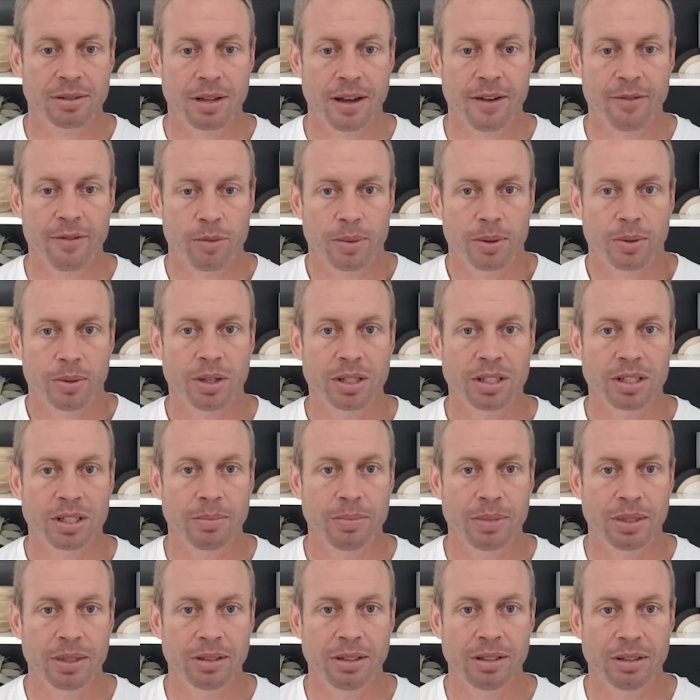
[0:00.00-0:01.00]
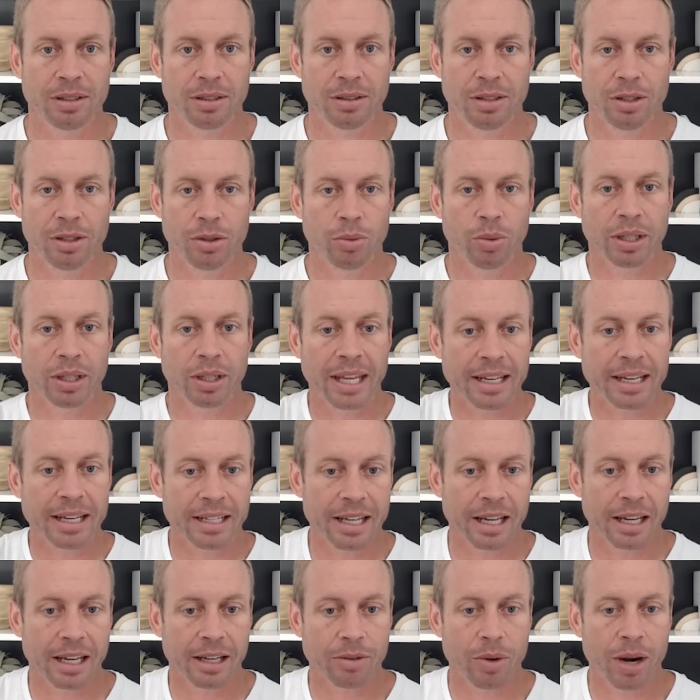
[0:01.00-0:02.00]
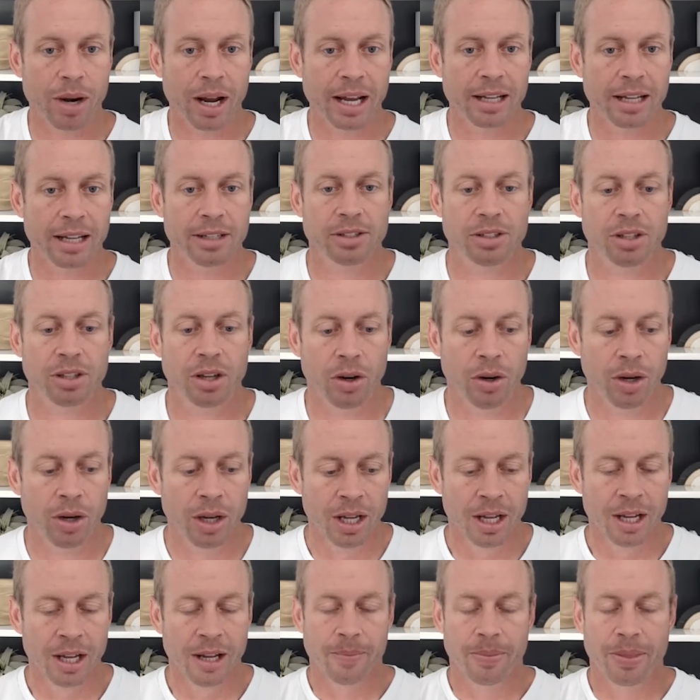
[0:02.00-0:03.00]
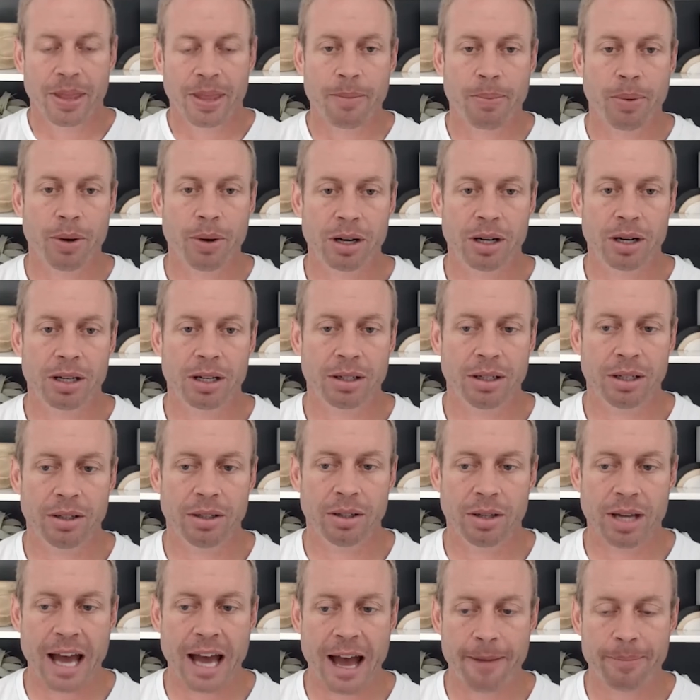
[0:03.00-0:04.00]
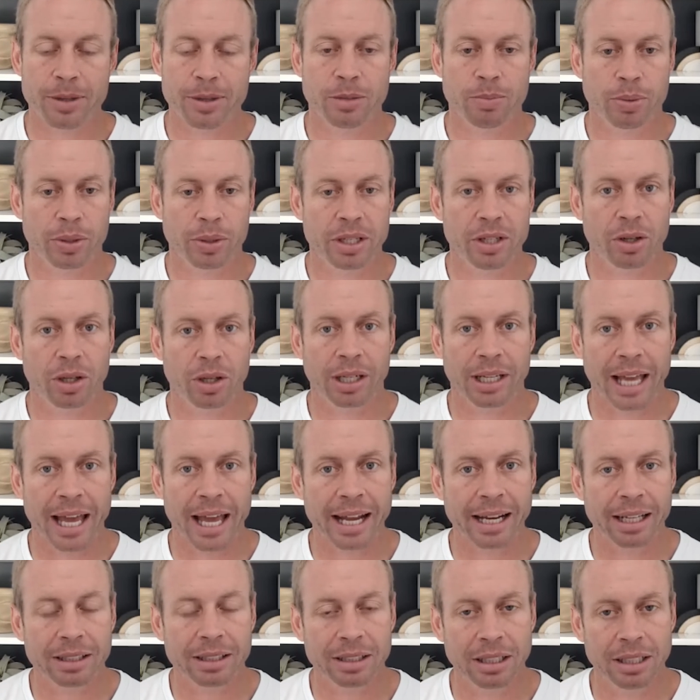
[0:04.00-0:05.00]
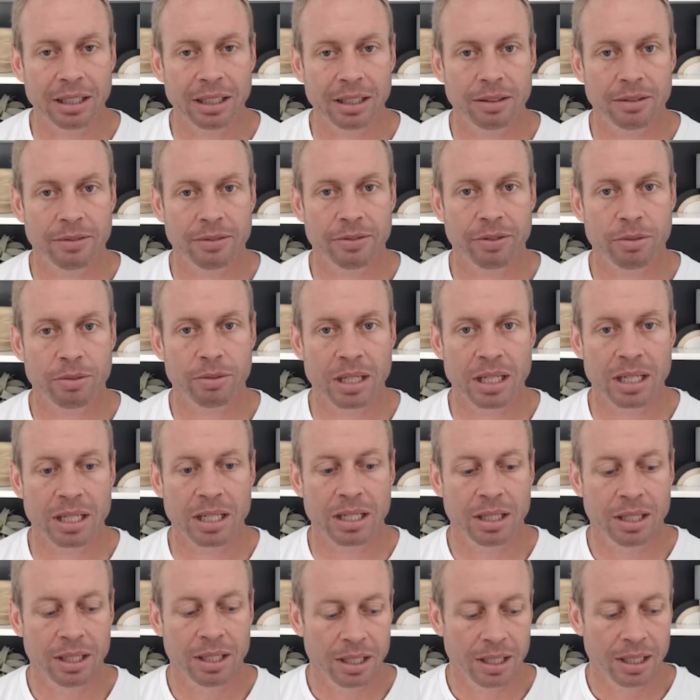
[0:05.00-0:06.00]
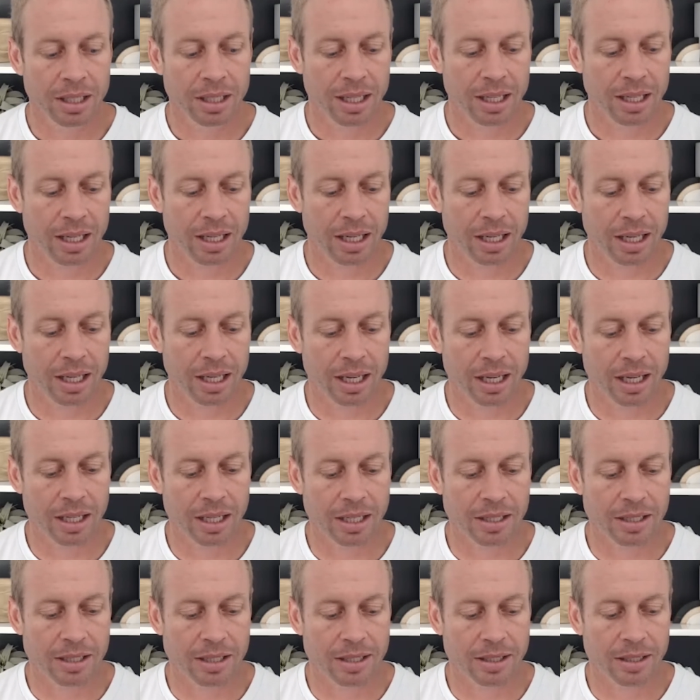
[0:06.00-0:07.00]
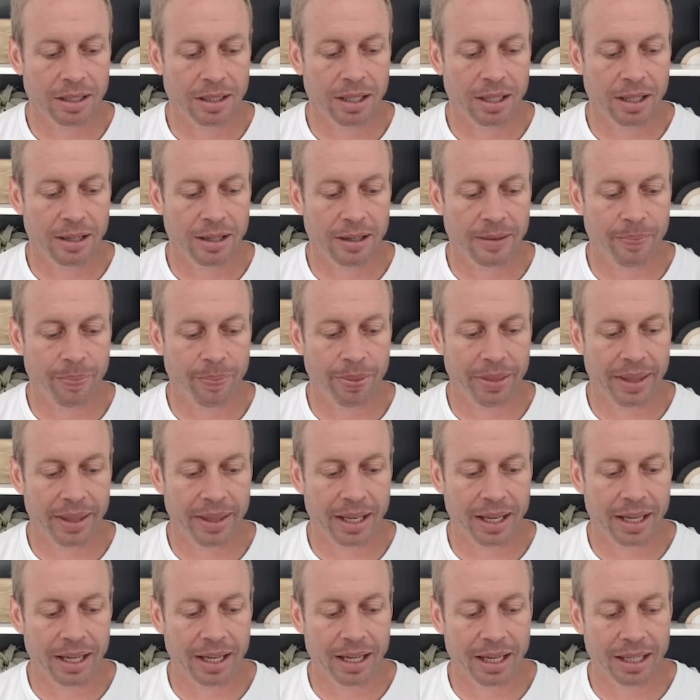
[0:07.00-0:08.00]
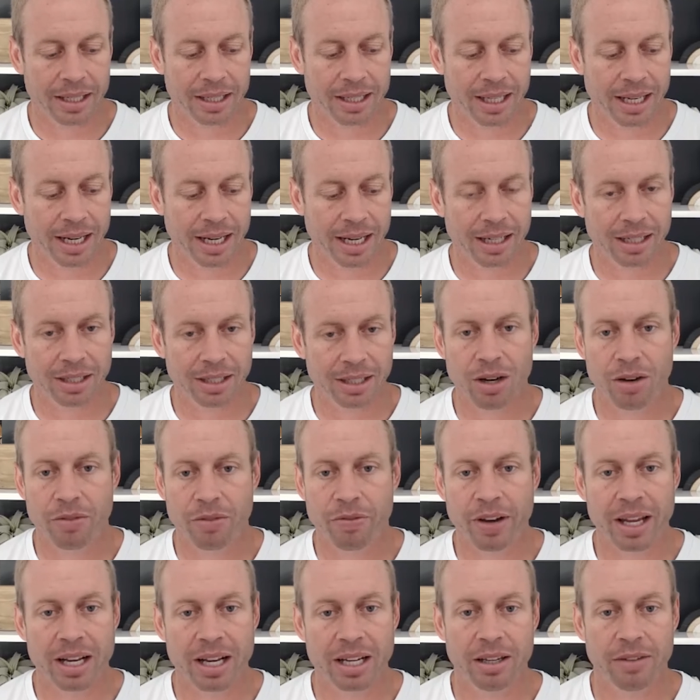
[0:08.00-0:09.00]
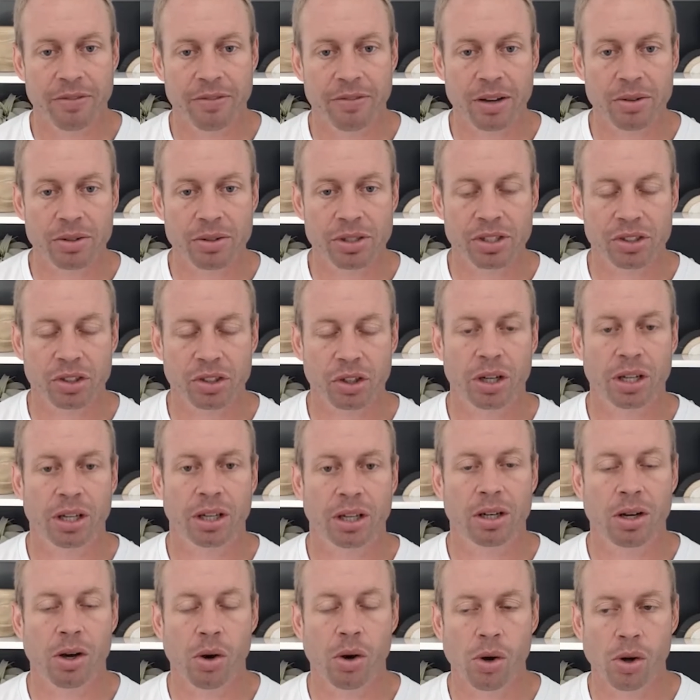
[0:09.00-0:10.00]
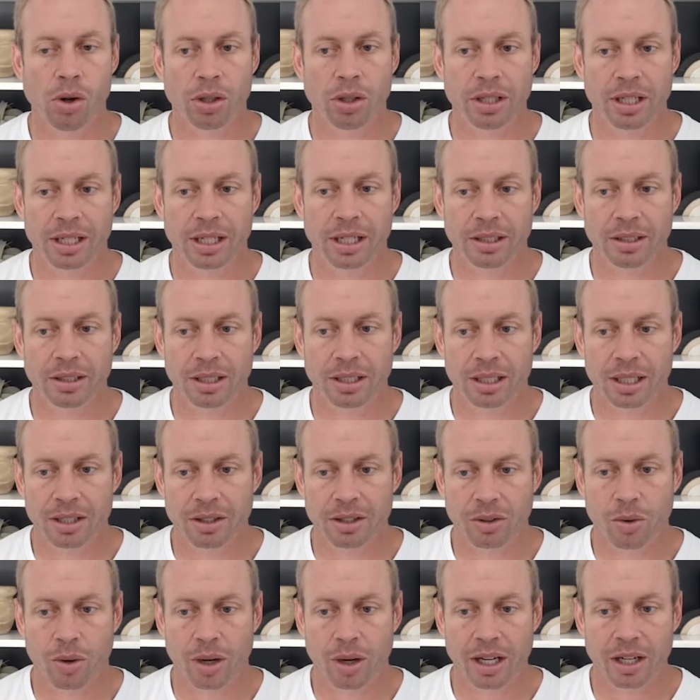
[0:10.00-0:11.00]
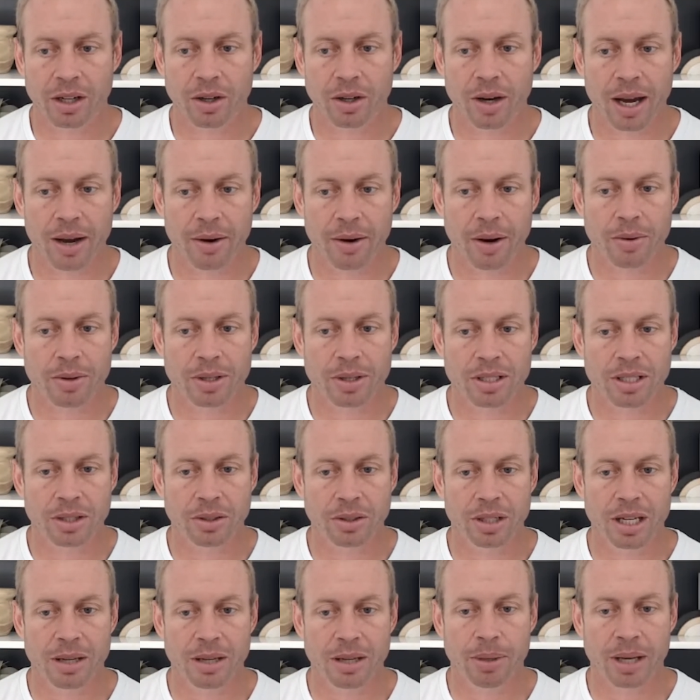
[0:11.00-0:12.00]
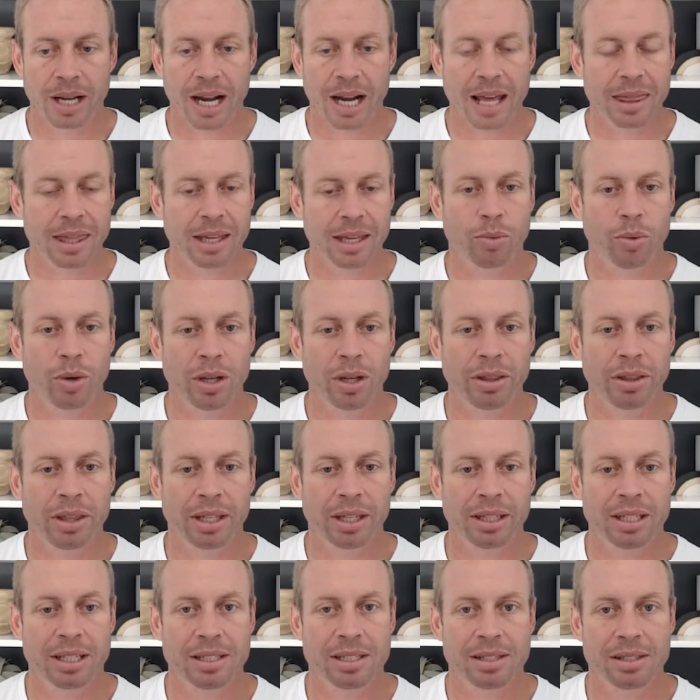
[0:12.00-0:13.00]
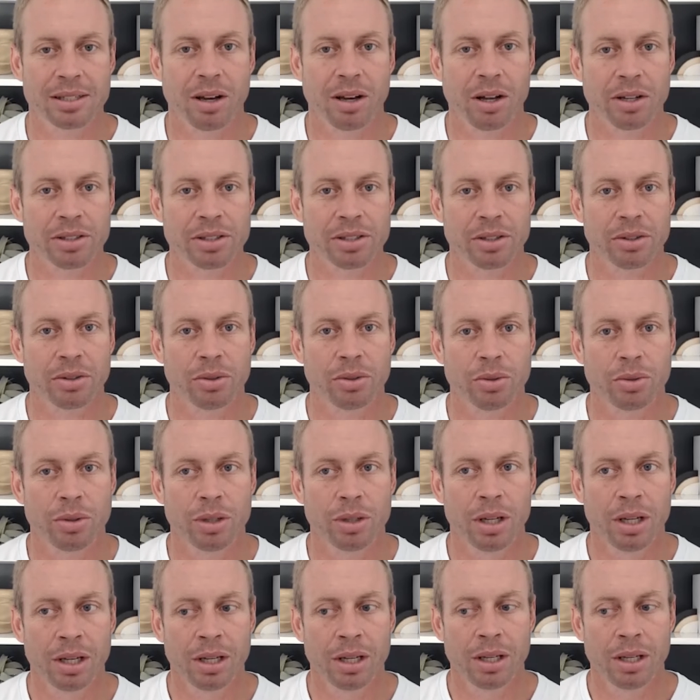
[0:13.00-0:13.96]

everyone wants to do what they did. Right. So that part happened pretty organically for me. And again, I don't know if I was starting cold, I don't quite know how I would do it. But I think one thing that's also